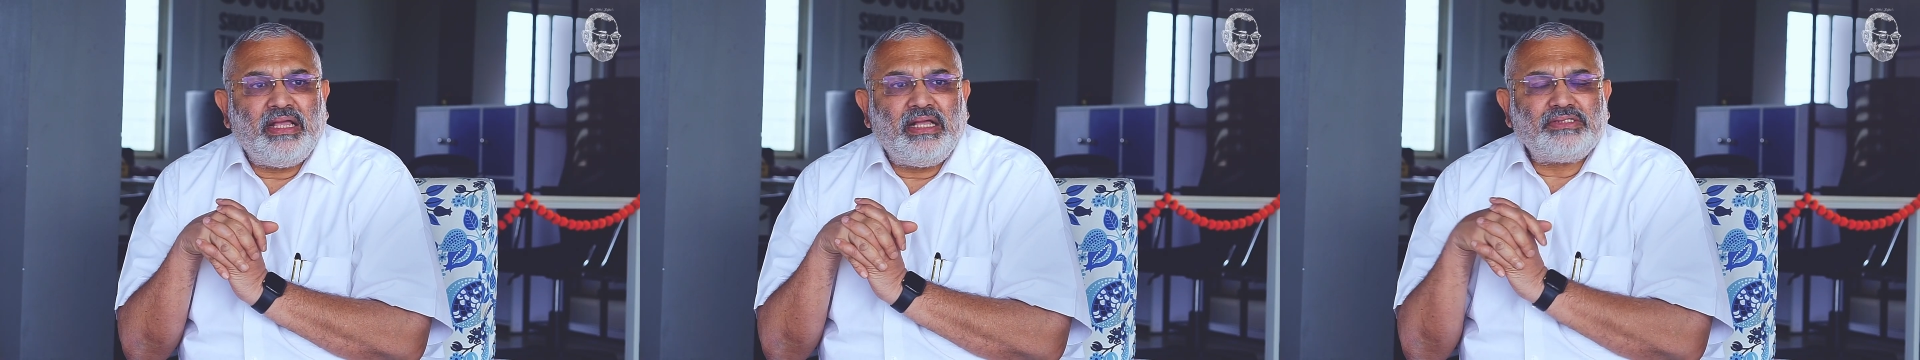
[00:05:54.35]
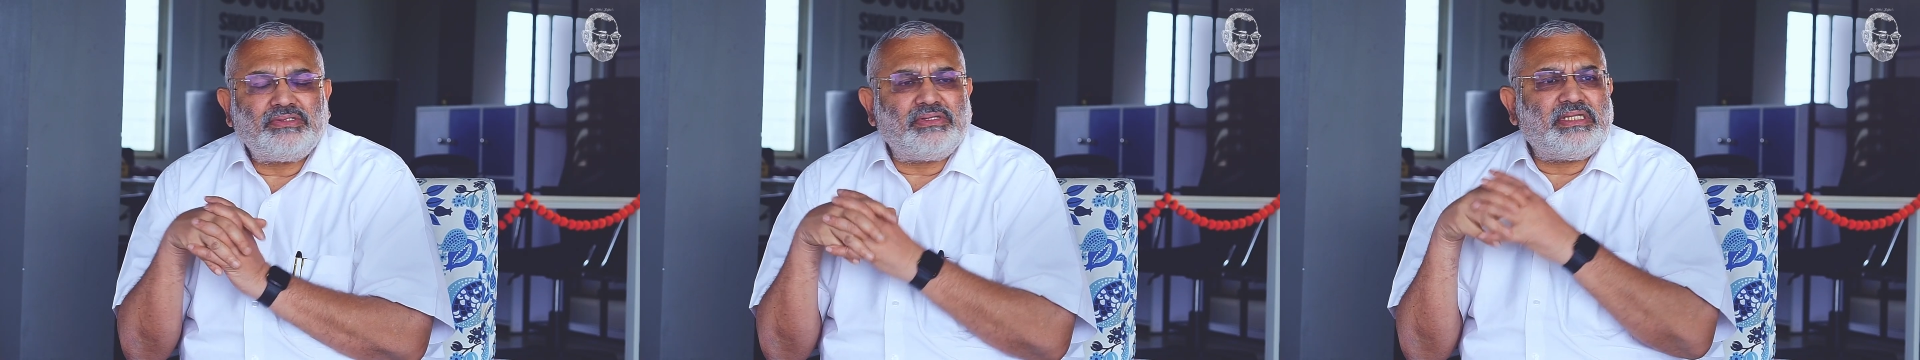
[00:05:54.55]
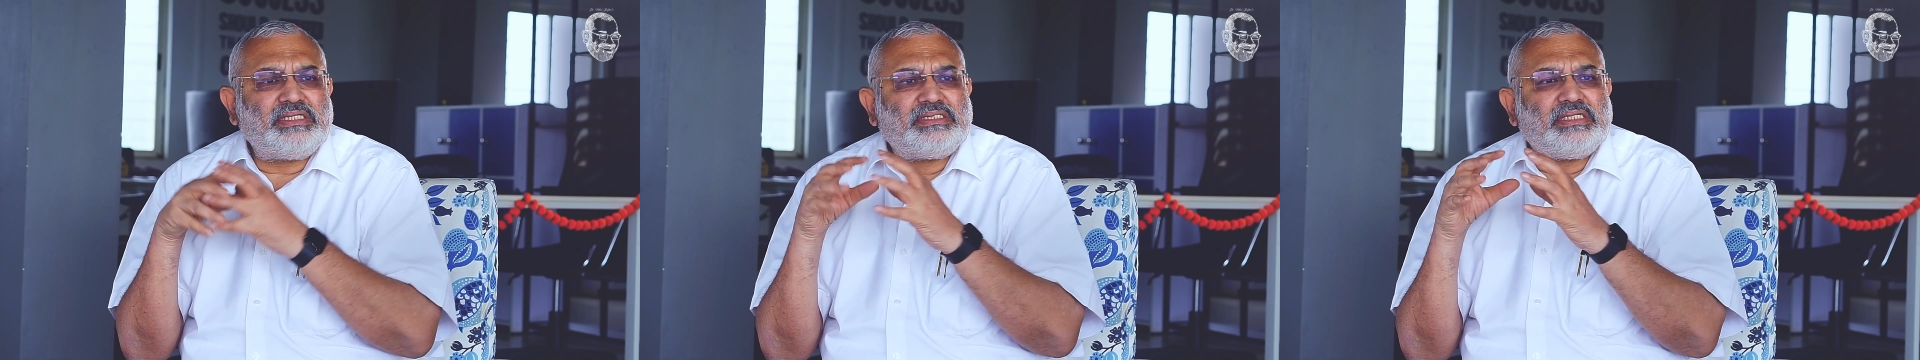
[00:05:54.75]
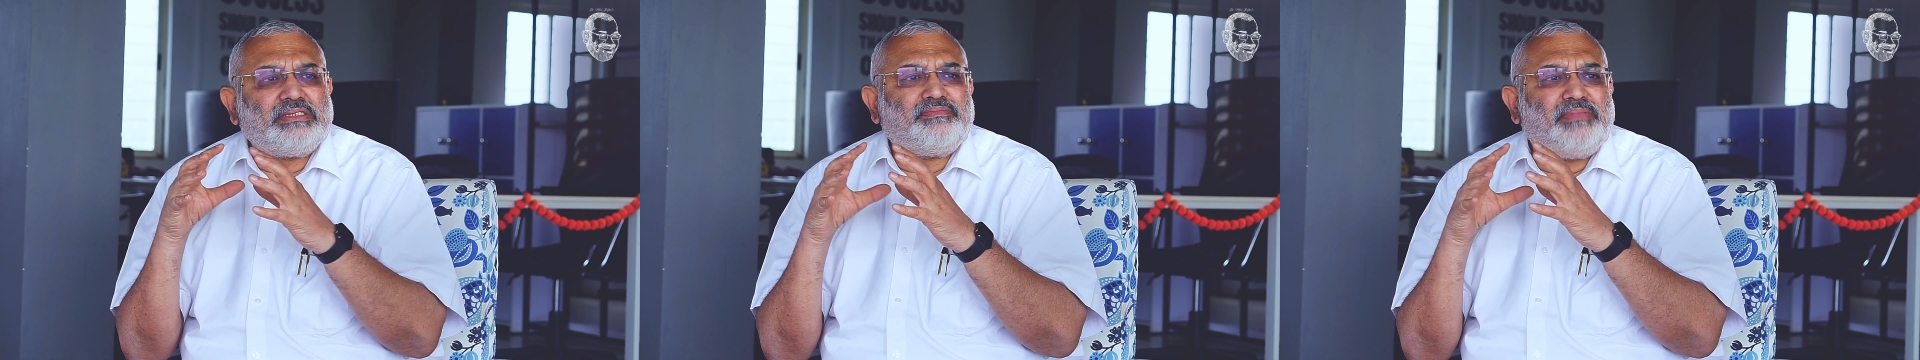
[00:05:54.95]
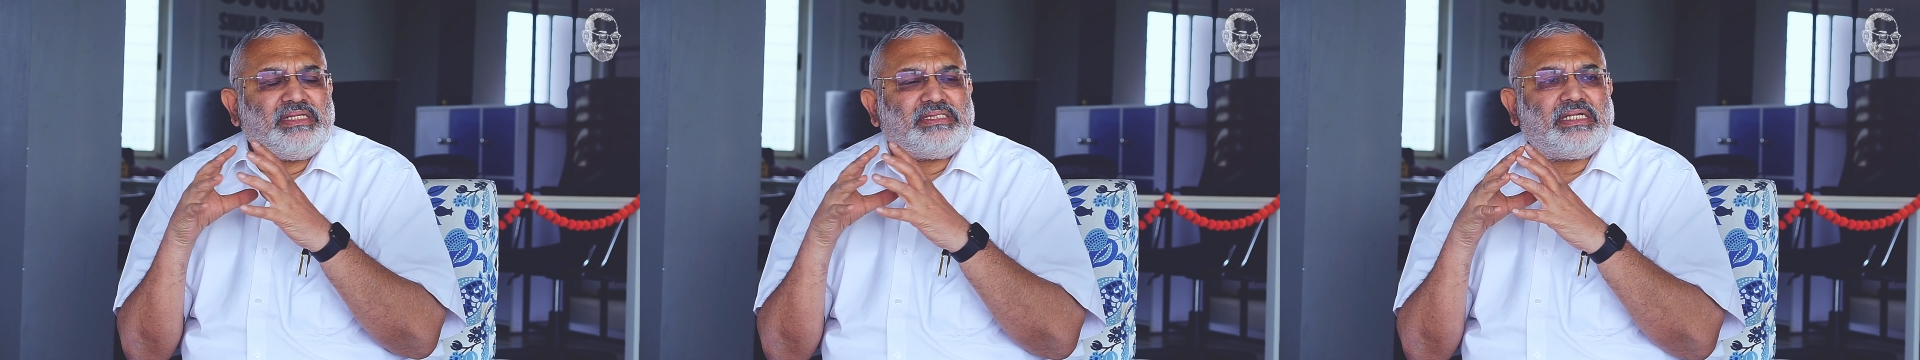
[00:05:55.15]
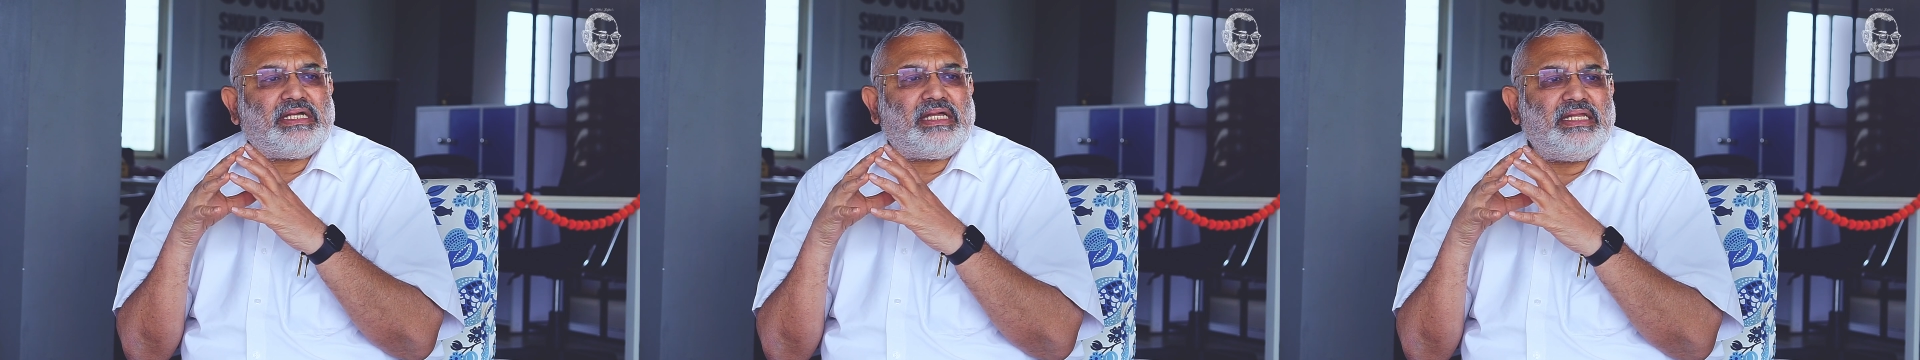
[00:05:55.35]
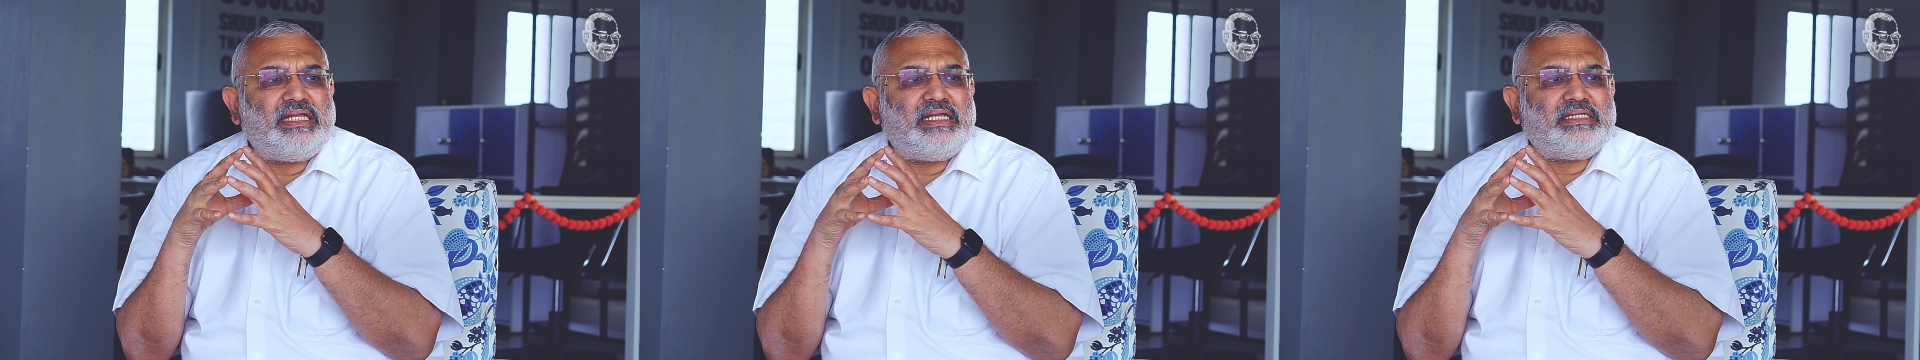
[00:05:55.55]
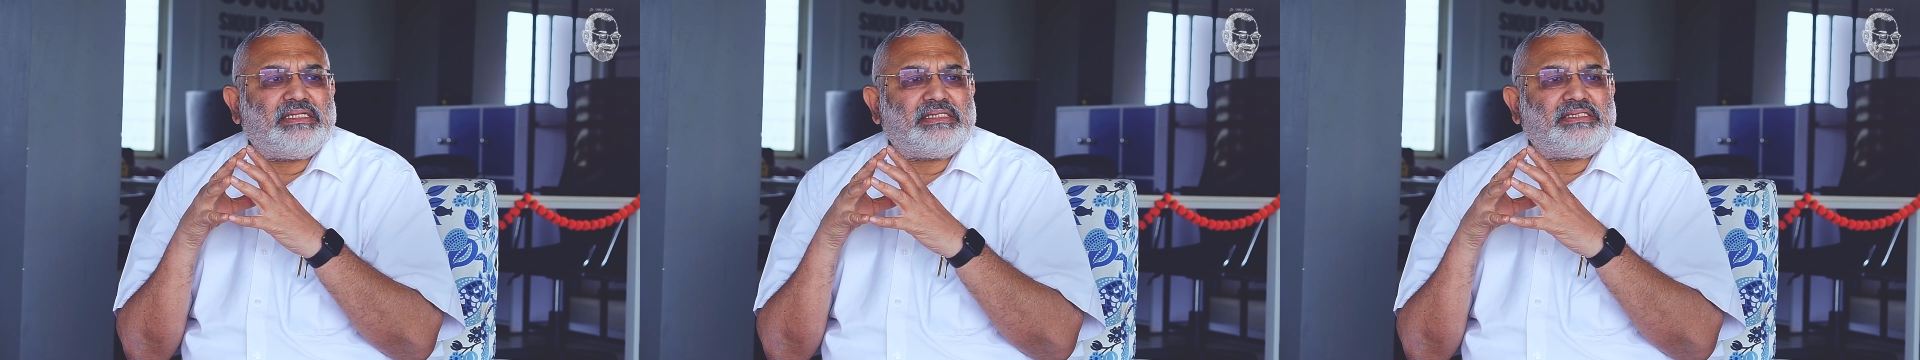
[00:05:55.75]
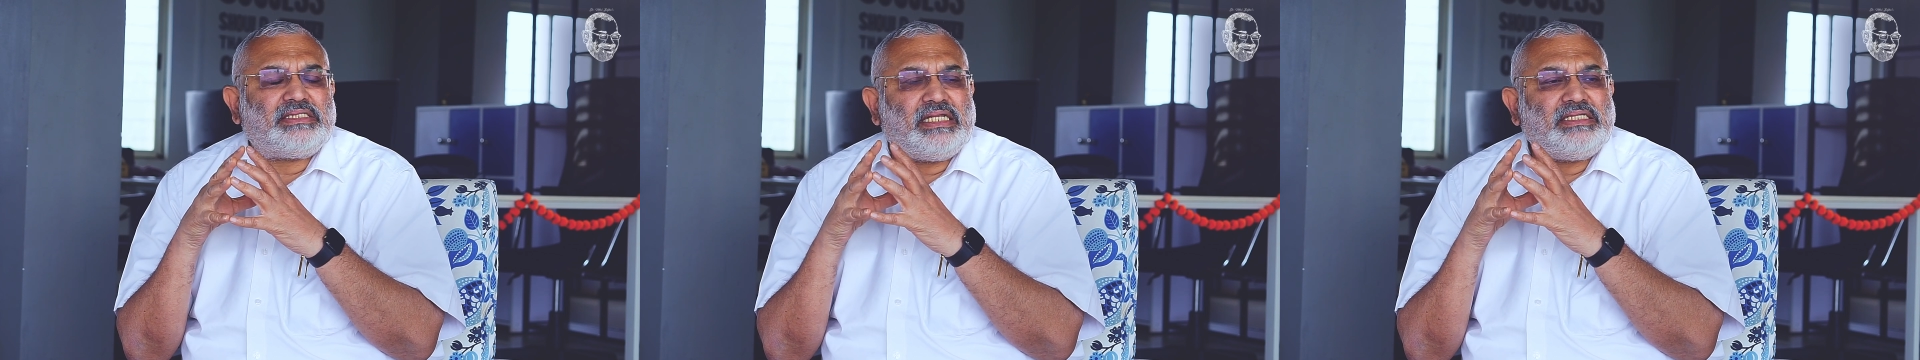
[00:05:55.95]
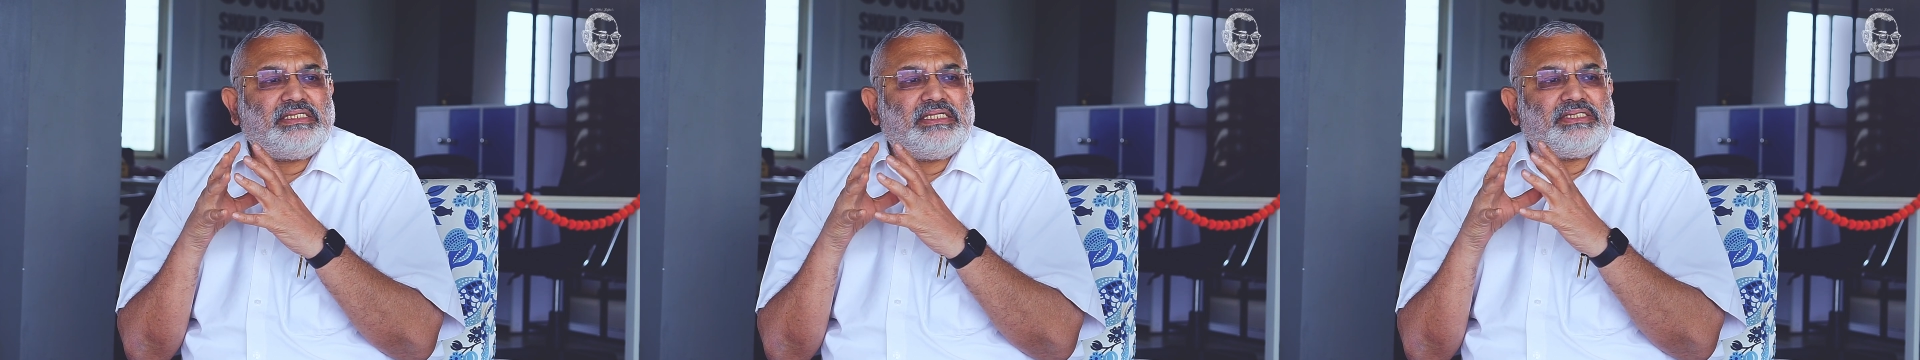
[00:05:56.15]
So this is basically the
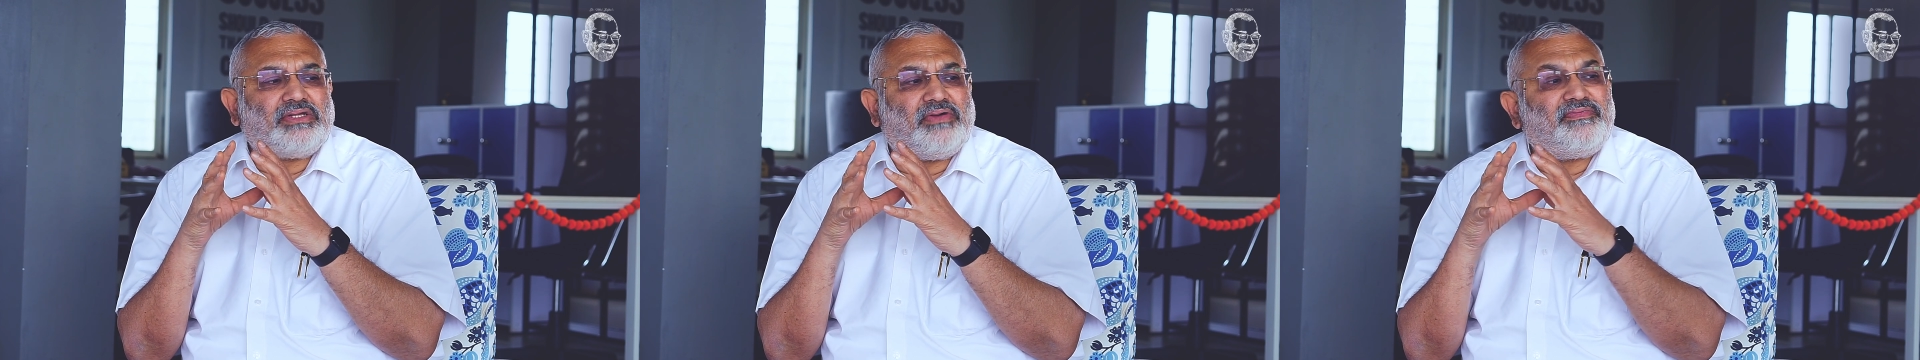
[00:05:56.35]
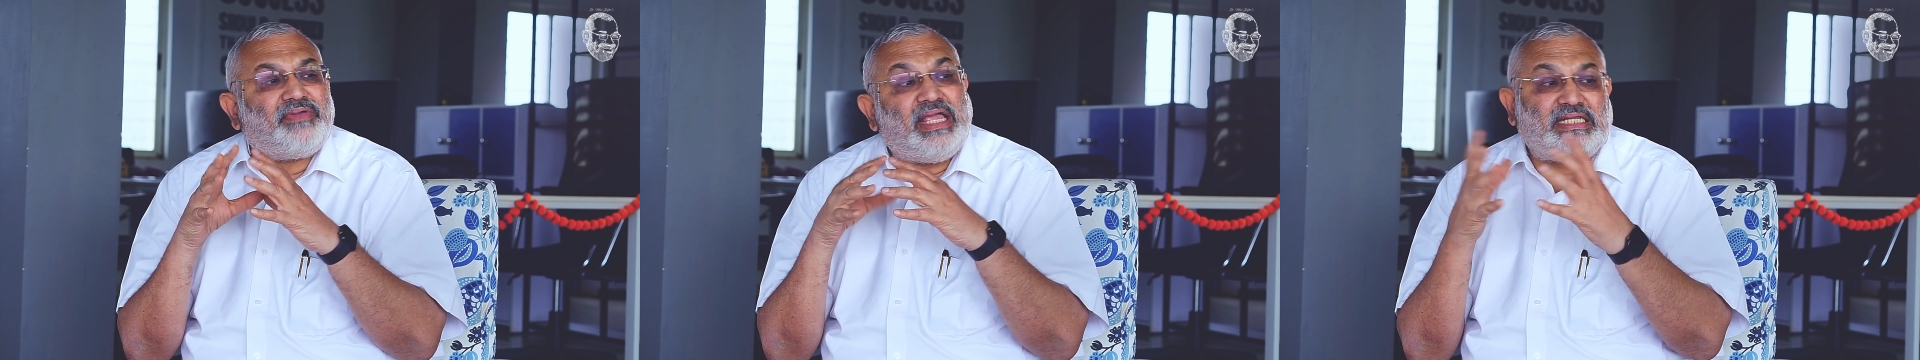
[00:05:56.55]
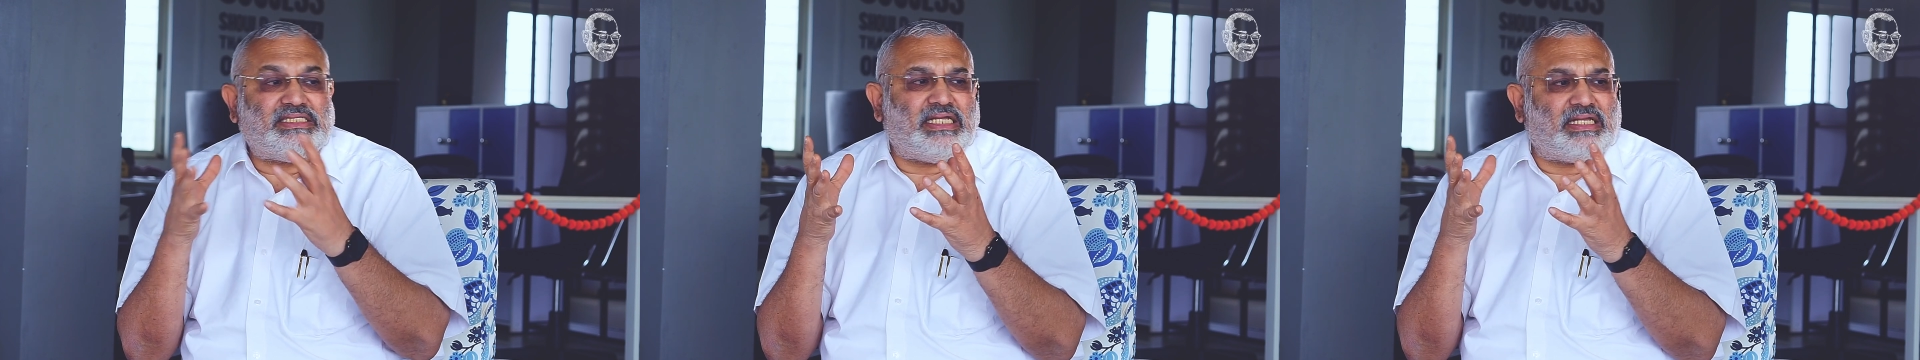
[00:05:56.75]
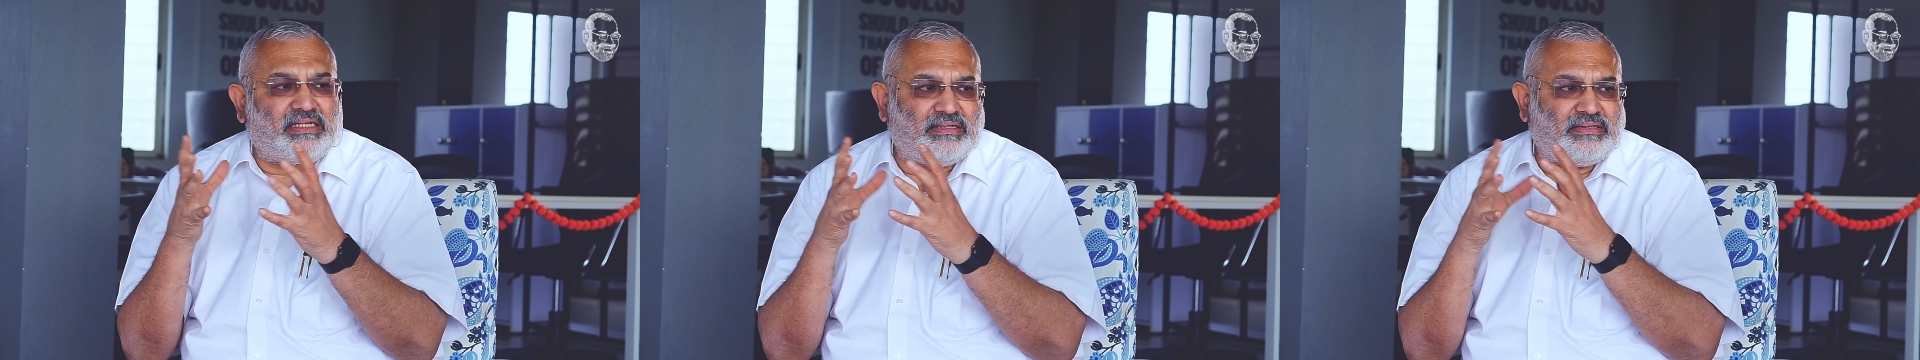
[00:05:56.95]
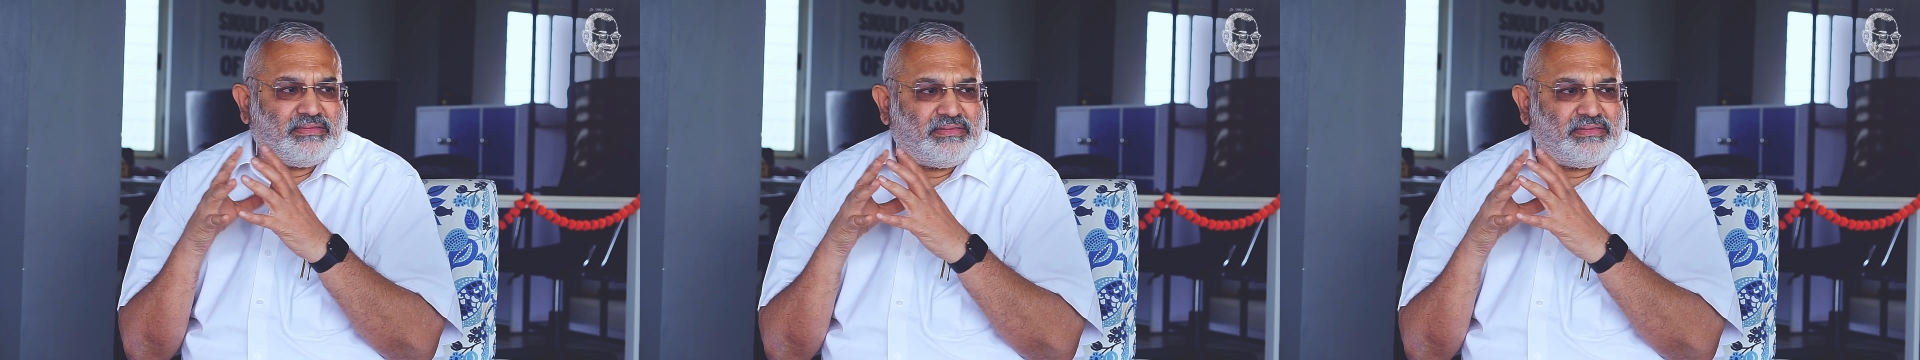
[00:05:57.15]
changes of aging